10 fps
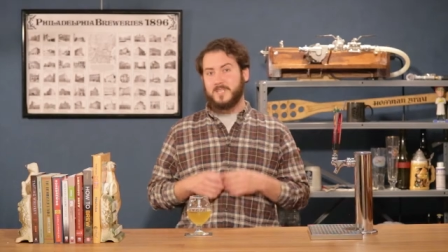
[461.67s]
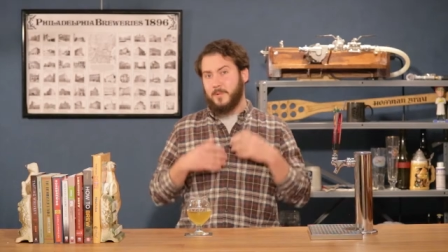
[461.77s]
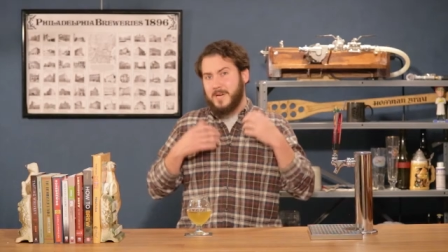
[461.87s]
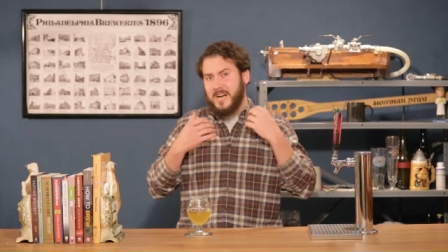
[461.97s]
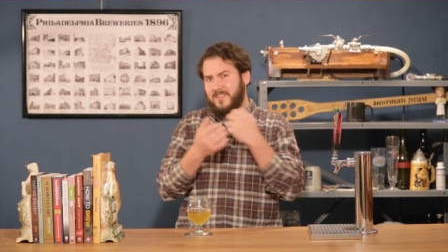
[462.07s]

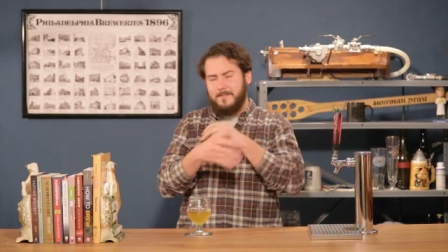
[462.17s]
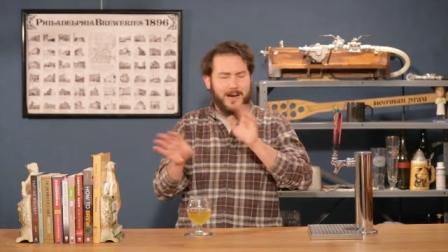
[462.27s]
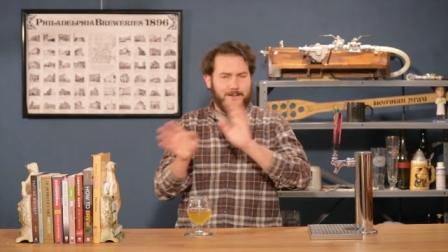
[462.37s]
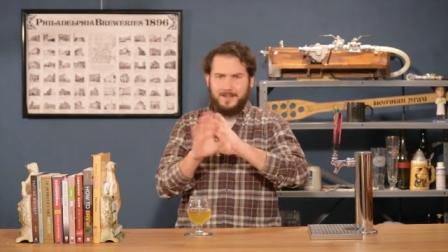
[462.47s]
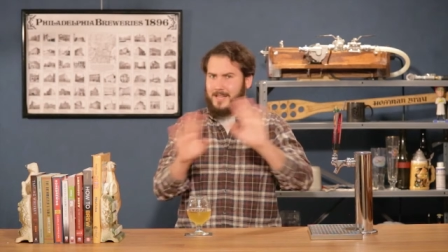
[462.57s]
so enough
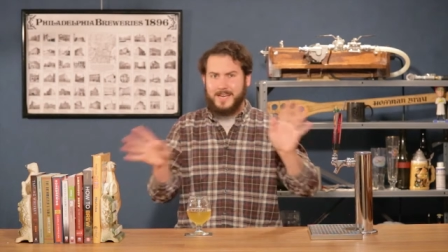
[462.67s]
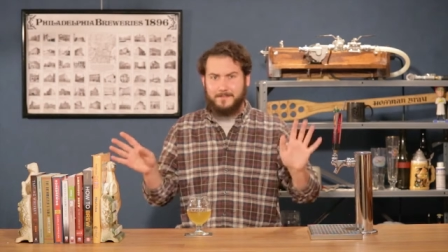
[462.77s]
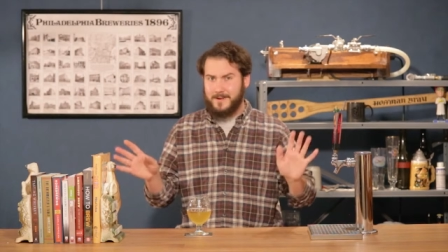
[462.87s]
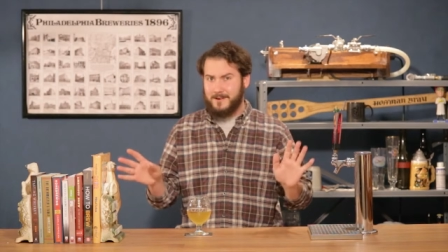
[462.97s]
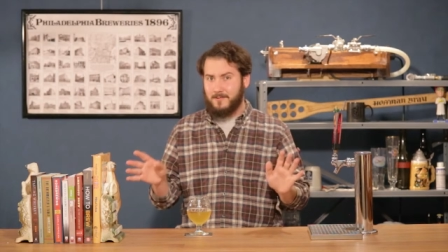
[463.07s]
about
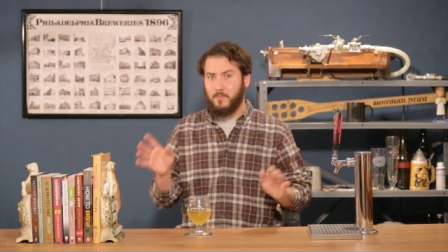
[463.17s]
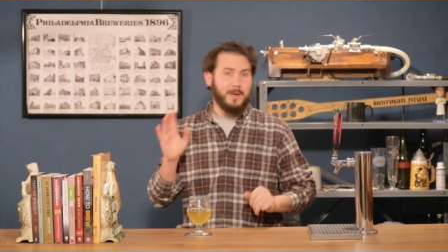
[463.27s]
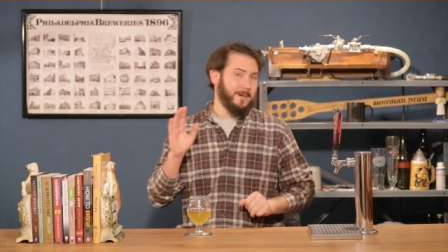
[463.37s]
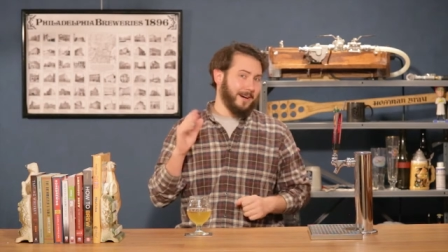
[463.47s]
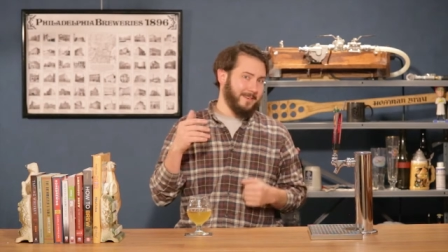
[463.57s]
light beer. What
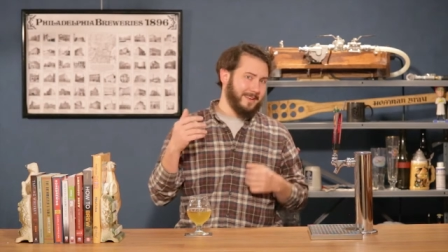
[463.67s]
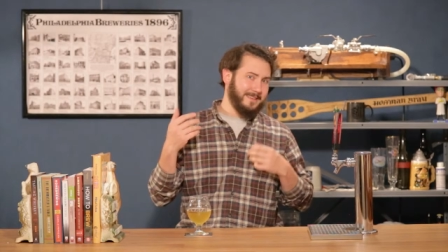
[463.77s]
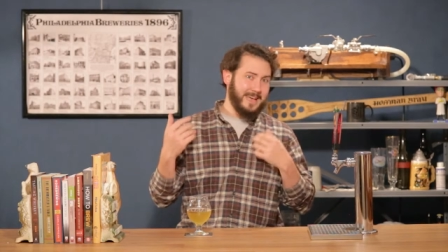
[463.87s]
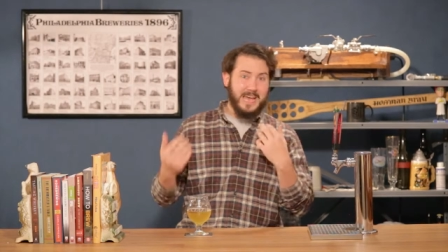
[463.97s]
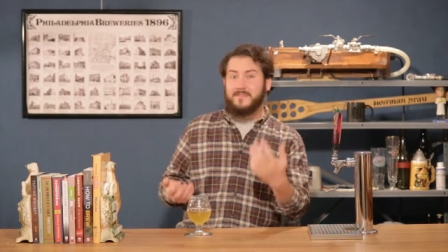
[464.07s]
about
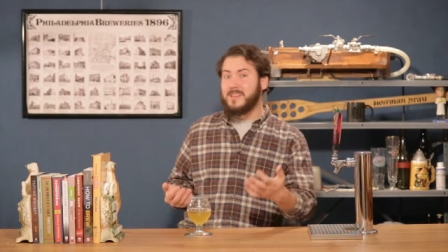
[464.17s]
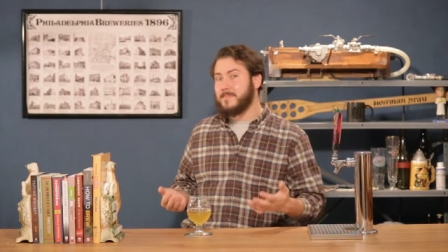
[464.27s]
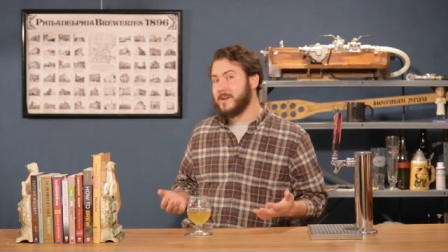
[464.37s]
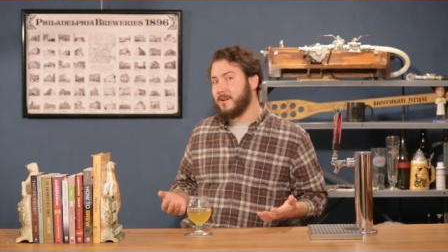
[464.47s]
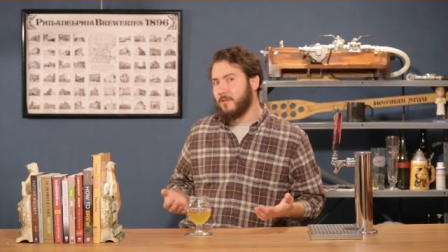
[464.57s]
heavy
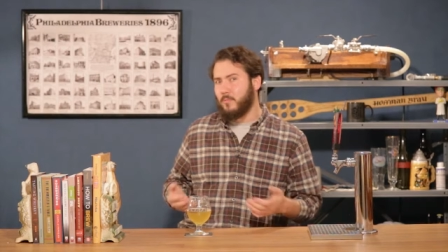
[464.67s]
beer?